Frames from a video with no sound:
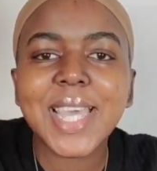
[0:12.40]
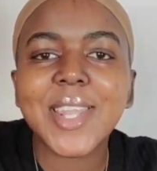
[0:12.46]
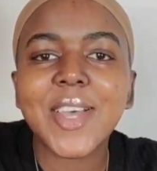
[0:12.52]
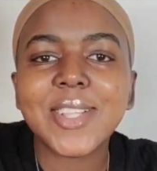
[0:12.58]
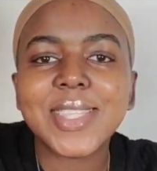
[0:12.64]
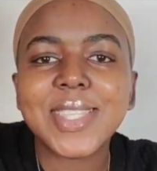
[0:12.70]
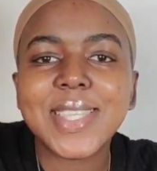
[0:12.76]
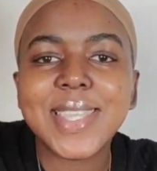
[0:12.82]
Shout
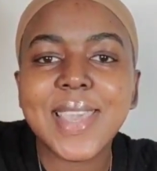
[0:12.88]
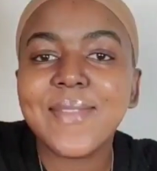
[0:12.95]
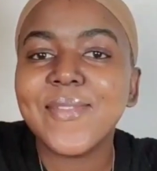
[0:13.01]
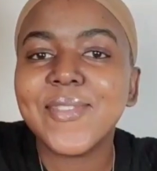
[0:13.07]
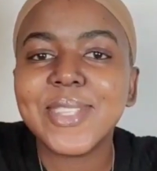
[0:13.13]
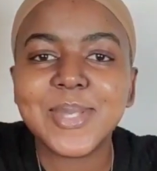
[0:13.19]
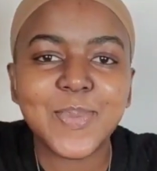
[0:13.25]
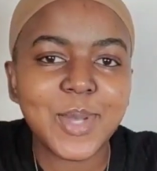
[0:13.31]
out to them
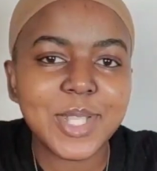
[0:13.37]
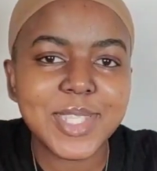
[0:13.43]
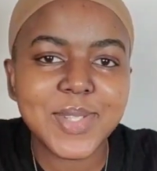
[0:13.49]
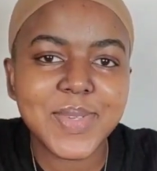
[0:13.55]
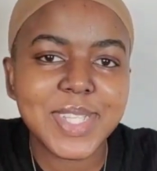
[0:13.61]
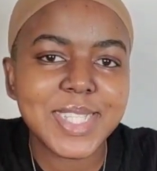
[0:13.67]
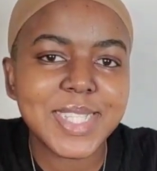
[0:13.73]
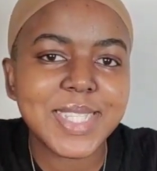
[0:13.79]
for
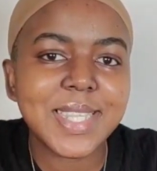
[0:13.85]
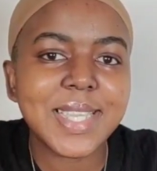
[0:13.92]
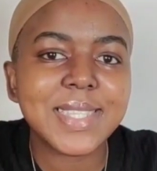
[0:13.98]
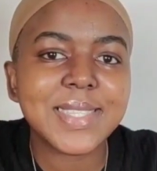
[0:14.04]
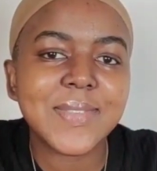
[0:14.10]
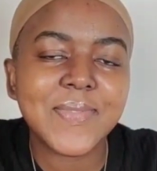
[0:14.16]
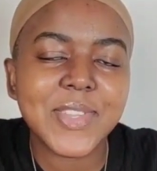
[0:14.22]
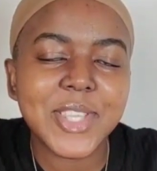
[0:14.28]
sponsoring
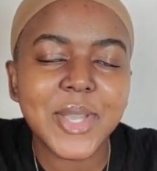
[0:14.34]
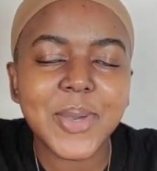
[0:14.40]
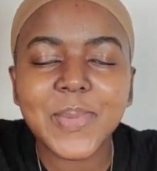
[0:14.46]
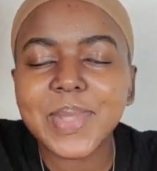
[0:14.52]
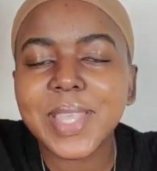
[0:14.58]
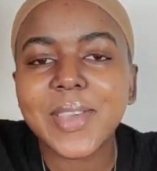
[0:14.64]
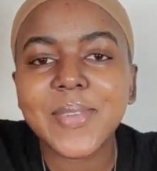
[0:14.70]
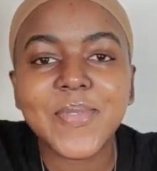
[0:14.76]
today's video.
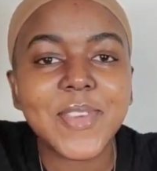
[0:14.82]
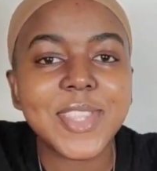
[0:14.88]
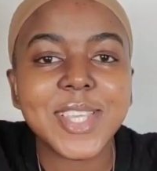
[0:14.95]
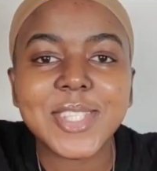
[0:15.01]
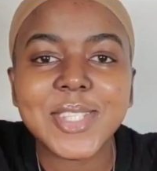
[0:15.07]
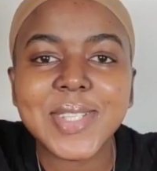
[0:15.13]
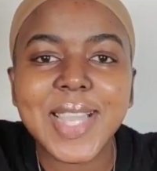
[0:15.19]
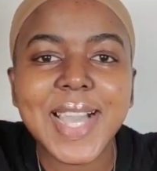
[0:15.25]
Without further
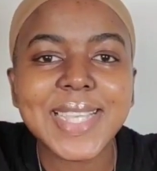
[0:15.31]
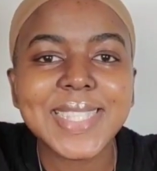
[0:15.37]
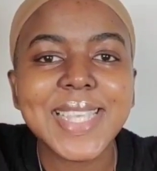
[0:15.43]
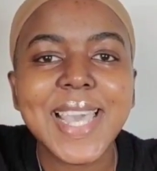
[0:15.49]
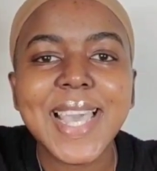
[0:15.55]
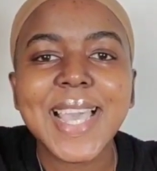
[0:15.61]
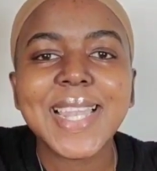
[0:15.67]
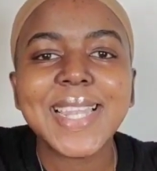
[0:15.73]
ado guys,
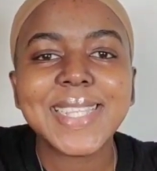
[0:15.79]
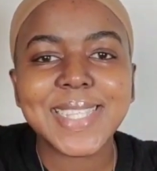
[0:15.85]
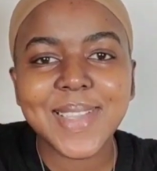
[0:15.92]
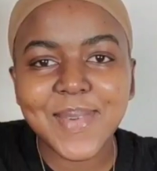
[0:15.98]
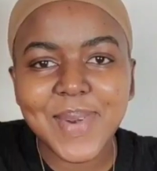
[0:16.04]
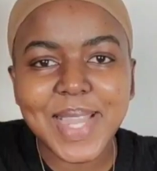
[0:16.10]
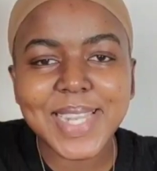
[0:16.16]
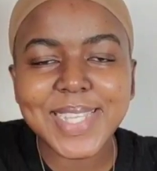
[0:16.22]
let's
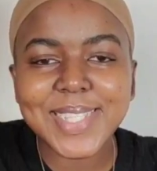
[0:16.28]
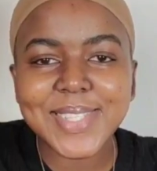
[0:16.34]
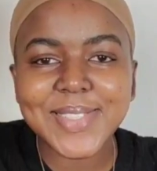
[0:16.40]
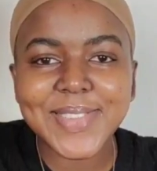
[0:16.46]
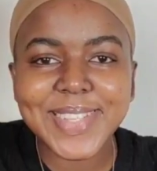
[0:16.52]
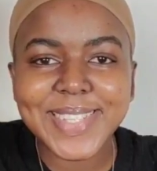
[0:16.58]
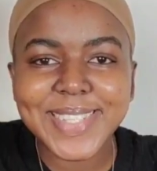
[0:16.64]
get right into